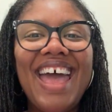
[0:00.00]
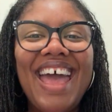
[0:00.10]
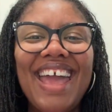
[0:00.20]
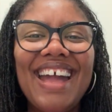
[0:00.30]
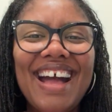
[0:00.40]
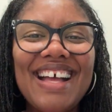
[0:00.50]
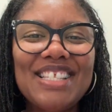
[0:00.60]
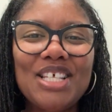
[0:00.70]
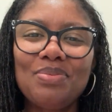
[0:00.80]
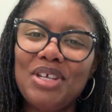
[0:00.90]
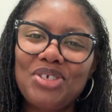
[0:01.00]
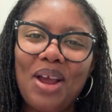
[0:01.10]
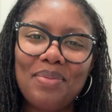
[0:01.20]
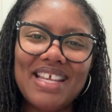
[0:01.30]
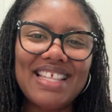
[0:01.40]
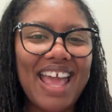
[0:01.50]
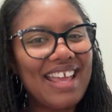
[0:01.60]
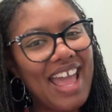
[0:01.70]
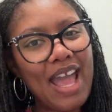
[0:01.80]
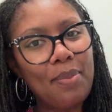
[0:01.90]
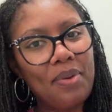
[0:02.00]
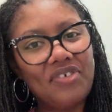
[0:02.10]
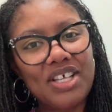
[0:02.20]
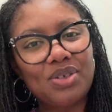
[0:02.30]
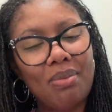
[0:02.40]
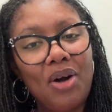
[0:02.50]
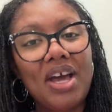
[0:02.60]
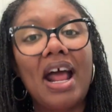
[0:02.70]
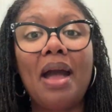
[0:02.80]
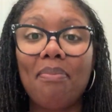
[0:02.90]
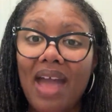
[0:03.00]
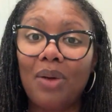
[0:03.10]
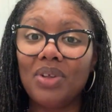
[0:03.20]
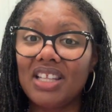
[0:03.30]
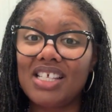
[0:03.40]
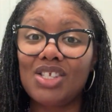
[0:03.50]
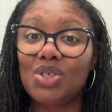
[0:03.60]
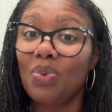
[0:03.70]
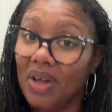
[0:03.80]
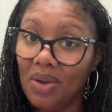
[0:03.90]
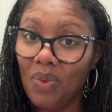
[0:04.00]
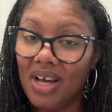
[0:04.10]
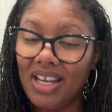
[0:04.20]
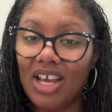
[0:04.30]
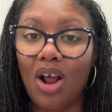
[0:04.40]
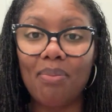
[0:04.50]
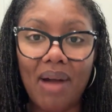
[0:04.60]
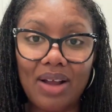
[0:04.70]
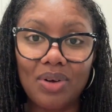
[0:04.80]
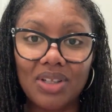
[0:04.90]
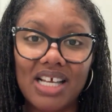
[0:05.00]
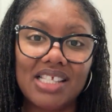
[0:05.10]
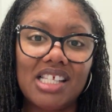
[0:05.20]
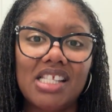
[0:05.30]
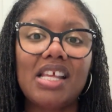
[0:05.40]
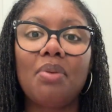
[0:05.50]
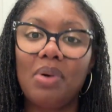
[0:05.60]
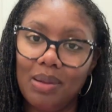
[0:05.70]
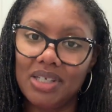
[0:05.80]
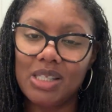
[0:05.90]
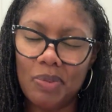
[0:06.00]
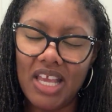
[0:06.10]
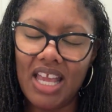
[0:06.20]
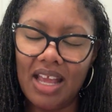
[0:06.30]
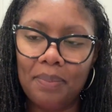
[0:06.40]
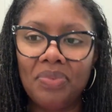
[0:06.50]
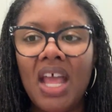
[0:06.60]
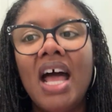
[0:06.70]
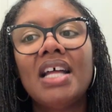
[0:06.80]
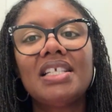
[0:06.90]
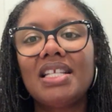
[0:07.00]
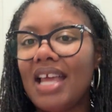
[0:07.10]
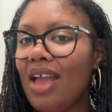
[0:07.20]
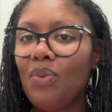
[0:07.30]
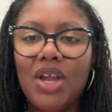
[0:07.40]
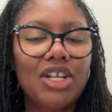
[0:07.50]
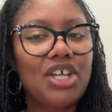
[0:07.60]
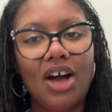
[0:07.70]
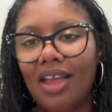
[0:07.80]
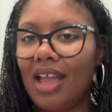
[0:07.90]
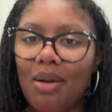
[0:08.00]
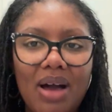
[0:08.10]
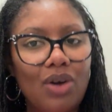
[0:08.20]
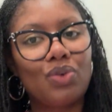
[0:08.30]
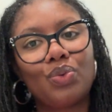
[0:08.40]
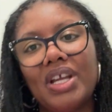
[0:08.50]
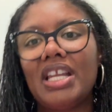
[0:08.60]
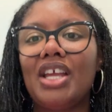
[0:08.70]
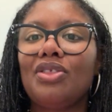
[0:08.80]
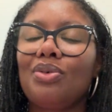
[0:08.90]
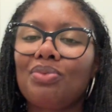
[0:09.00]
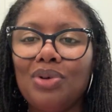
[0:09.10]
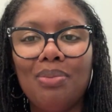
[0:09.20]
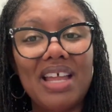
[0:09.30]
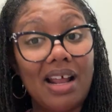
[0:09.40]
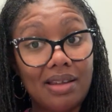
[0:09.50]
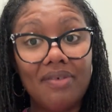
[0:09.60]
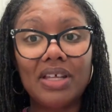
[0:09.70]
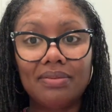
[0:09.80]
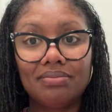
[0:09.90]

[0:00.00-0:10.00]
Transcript: Hey guys, it's me, Sharmise, aka Professor Mo, and I am back with lesson 21 in our micro lessons in public speaking. Today we are talking about reading the room, and I love it.